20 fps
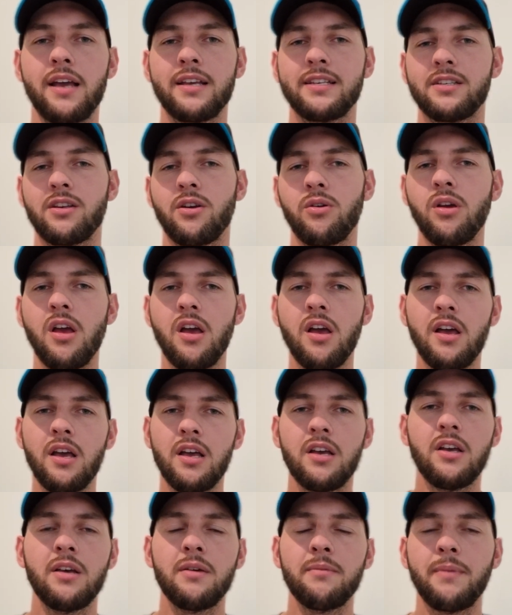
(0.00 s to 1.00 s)
So
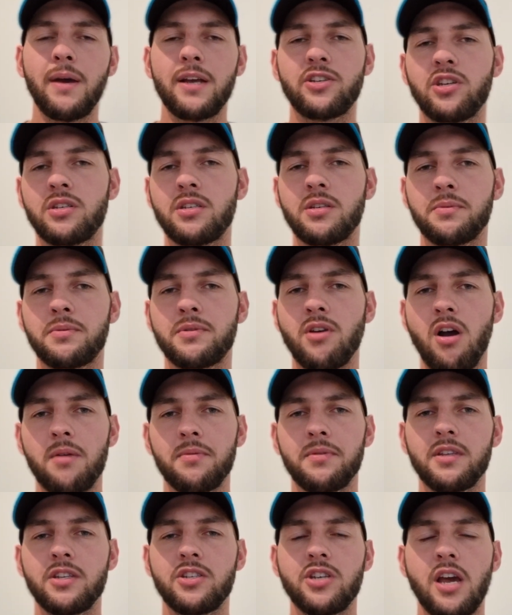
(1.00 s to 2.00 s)
make sure you subscribe
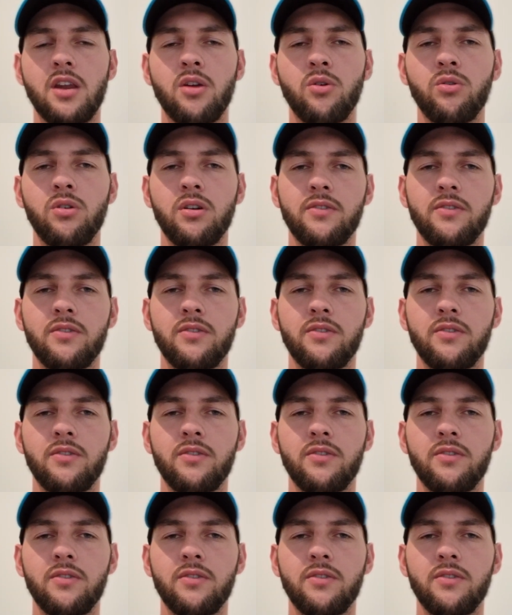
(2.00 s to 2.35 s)
to the channel